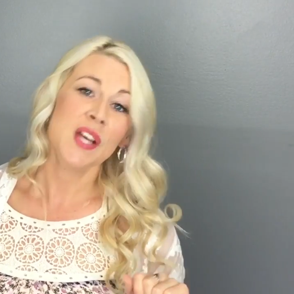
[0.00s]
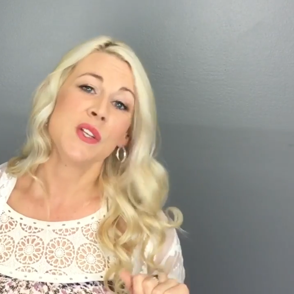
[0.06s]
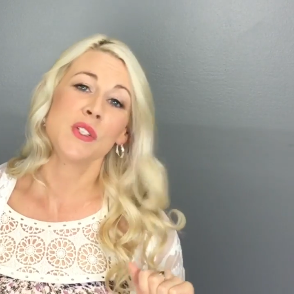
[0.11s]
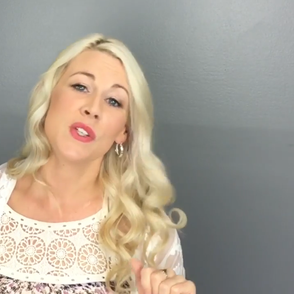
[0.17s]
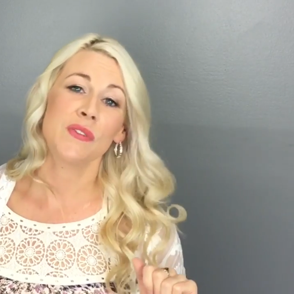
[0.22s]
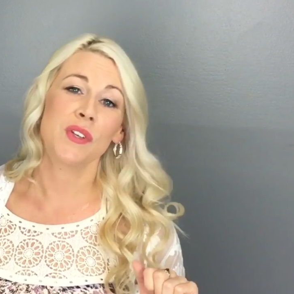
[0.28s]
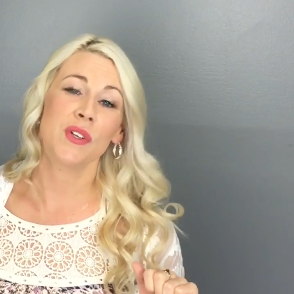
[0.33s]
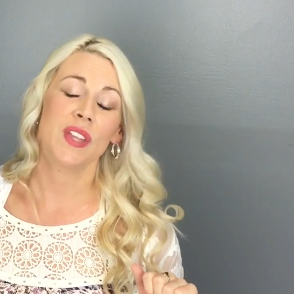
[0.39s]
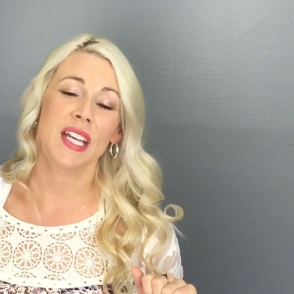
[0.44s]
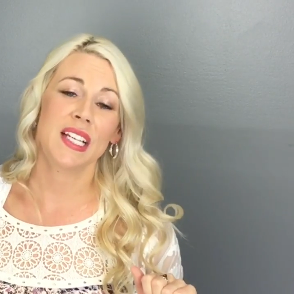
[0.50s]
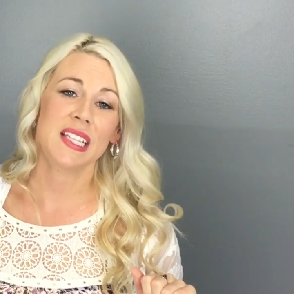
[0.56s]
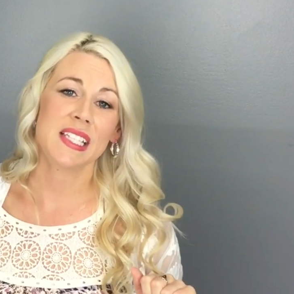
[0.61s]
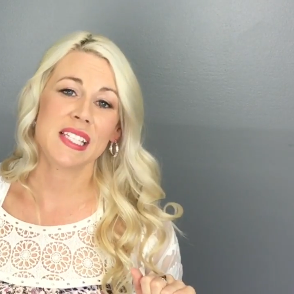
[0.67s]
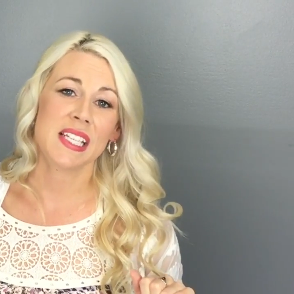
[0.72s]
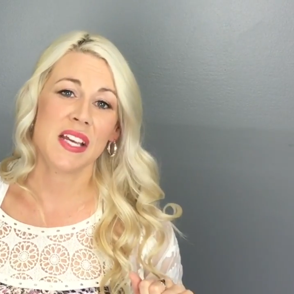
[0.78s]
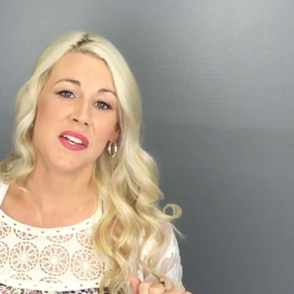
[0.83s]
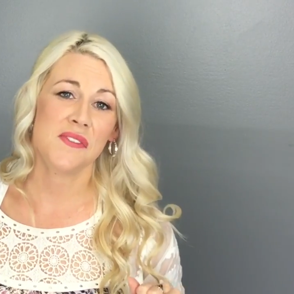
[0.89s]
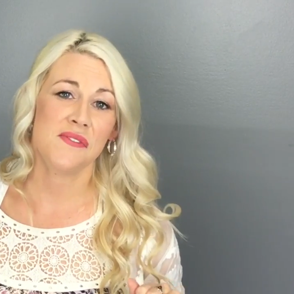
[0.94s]
So if you like
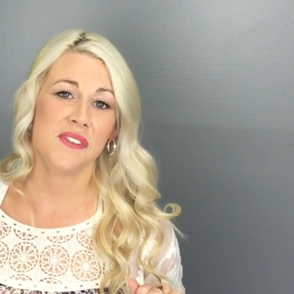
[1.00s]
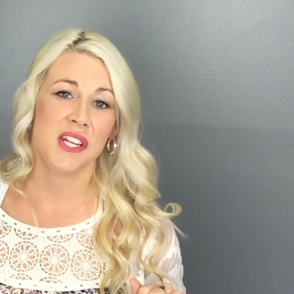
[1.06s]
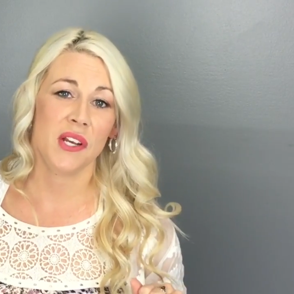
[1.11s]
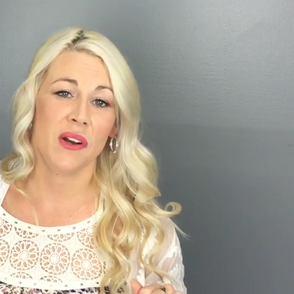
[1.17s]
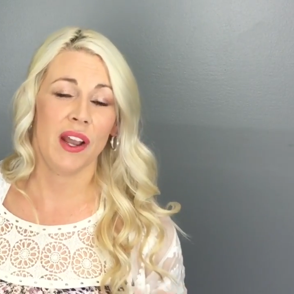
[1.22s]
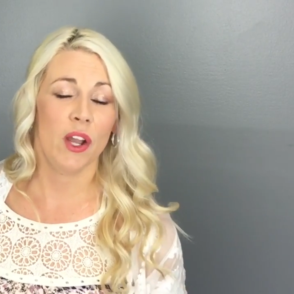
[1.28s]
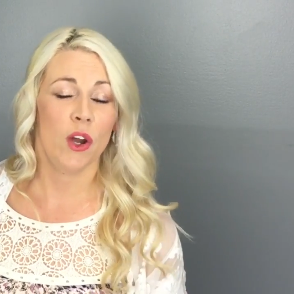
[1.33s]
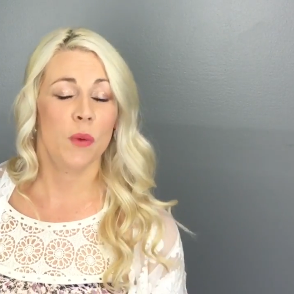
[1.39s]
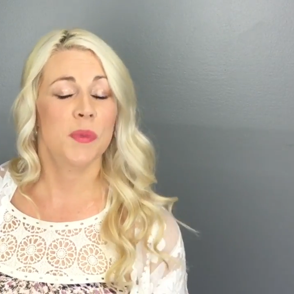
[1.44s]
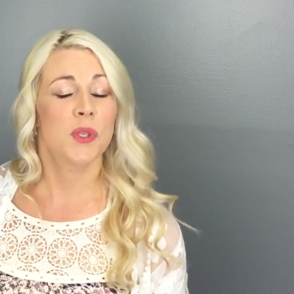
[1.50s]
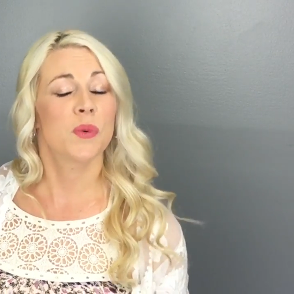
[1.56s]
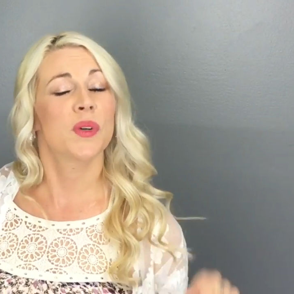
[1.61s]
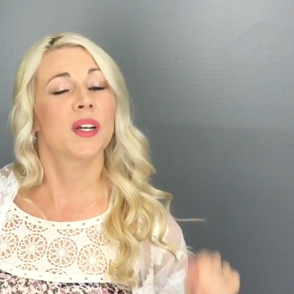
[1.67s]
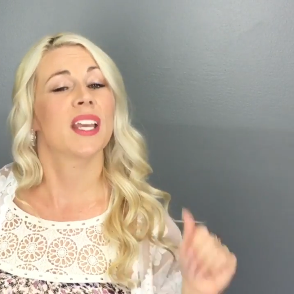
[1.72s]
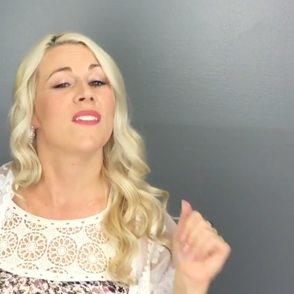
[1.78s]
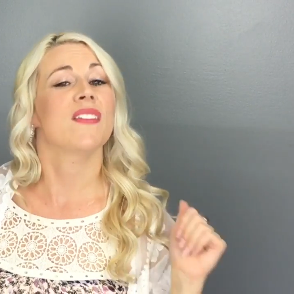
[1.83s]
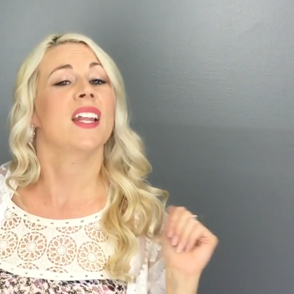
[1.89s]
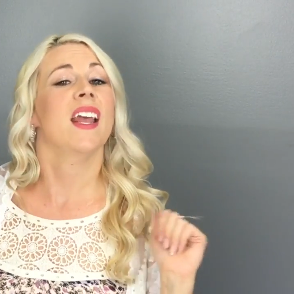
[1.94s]
this kind of video, I hope you
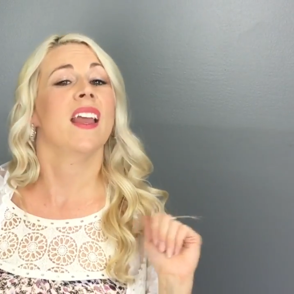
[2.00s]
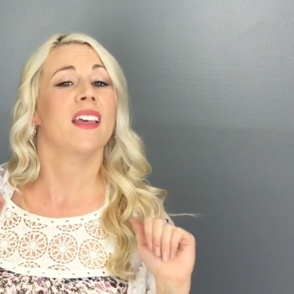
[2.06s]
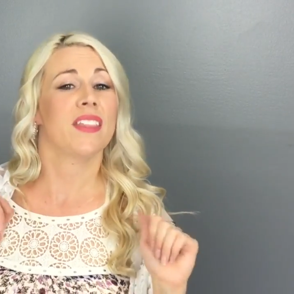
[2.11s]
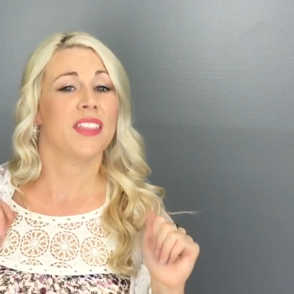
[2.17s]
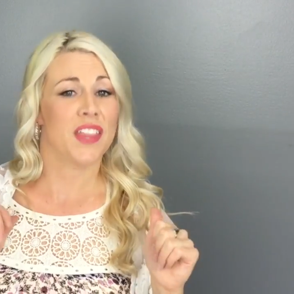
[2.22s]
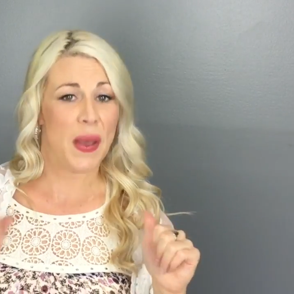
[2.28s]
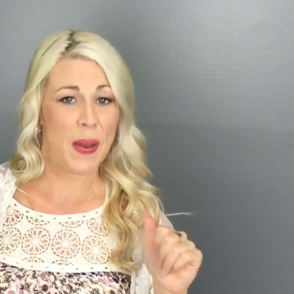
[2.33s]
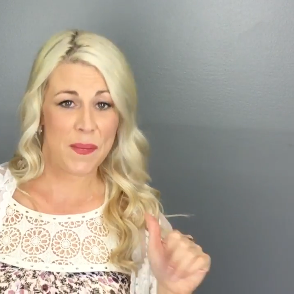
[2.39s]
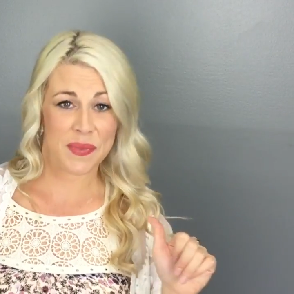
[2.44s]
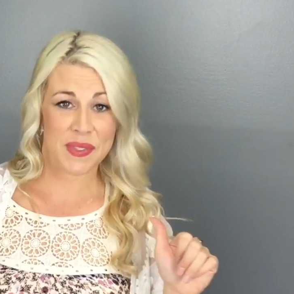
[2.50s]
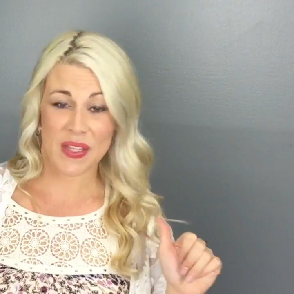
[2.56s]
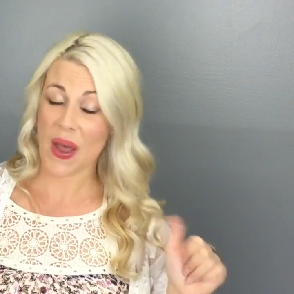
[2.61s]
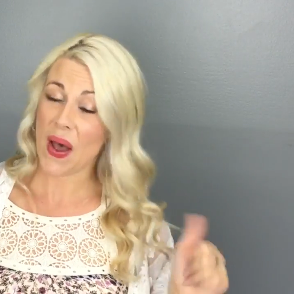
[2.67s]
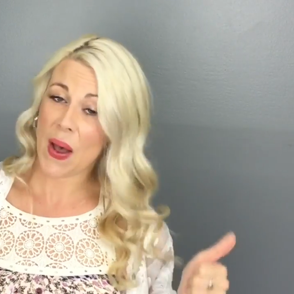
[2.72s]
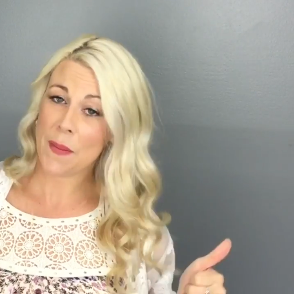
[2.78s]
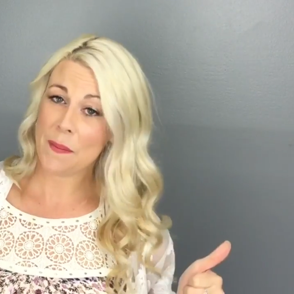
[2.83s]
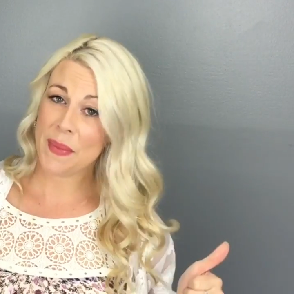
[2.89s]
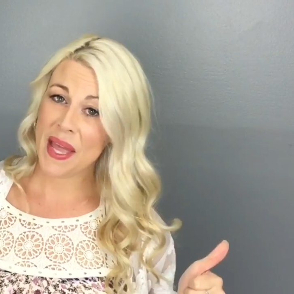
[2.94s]
will give it a thumbs
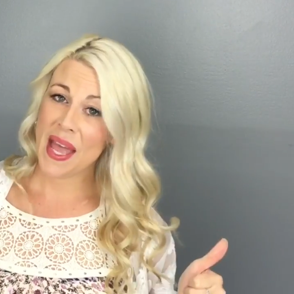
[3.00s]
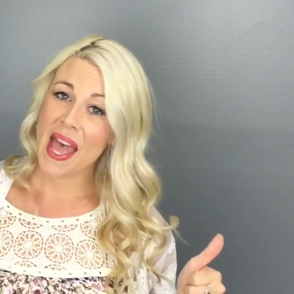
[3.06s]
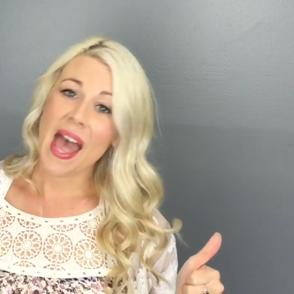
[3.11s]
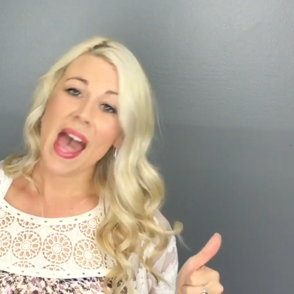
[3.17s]
up